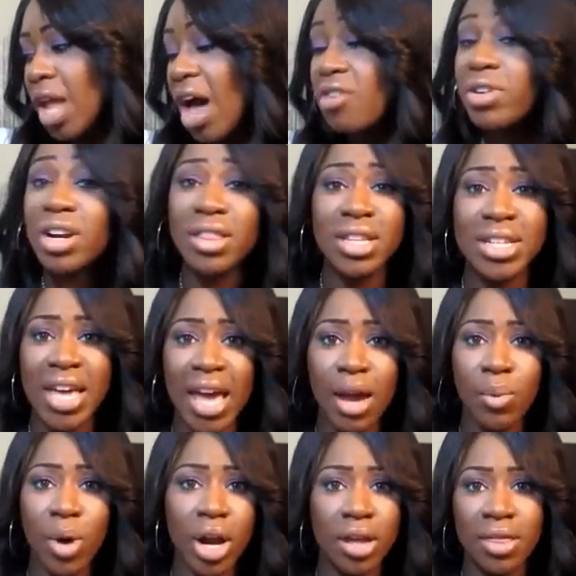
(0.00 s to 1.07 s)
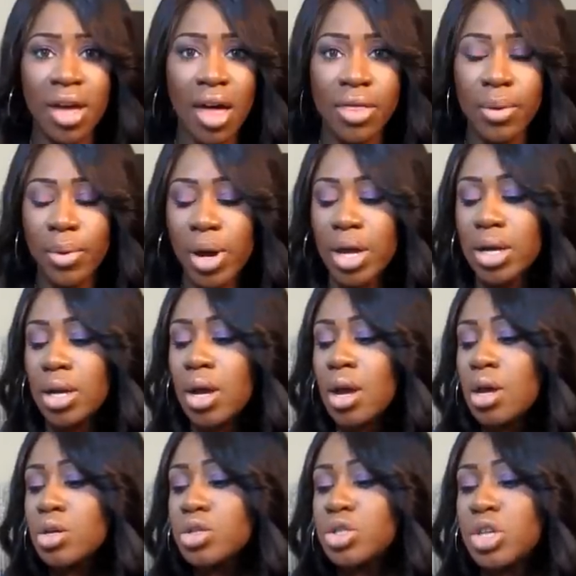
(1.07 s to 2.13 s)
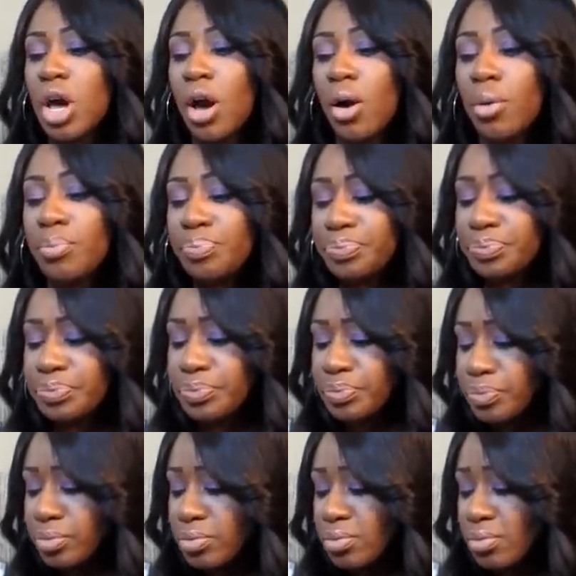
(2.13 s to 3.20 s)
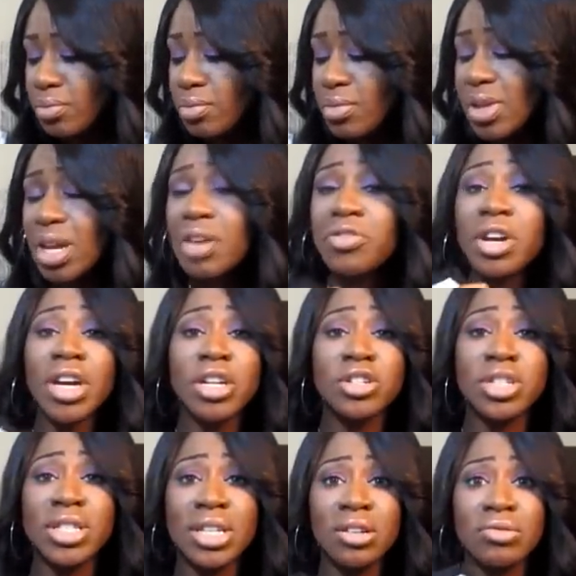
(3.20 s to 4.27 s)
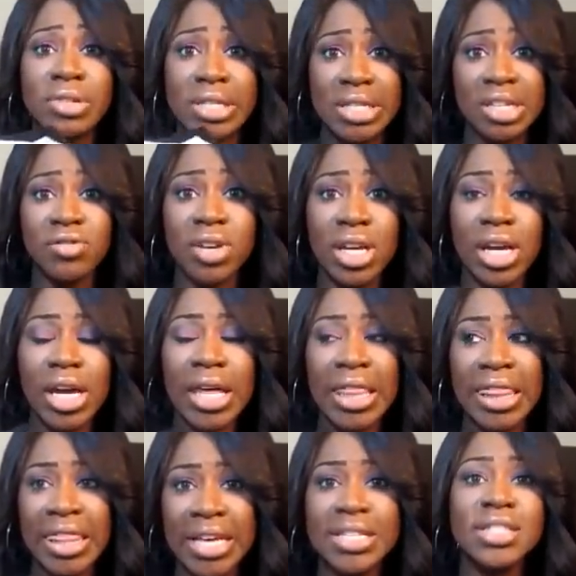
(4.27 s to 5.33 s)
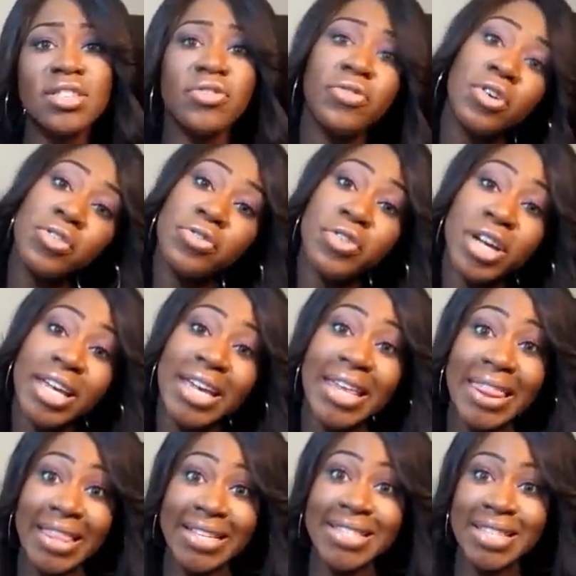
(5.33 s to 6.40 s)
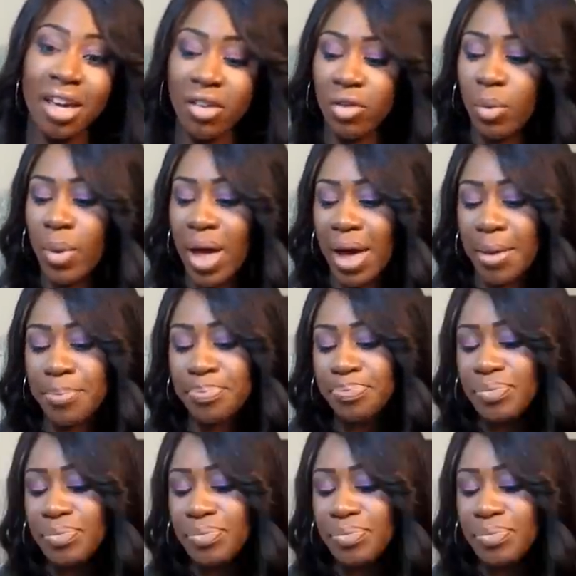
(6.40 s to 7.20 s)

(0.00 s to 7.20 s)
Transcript: outfit of the day wearing the other one. So if you're interested in receiving this for free in this giveaway,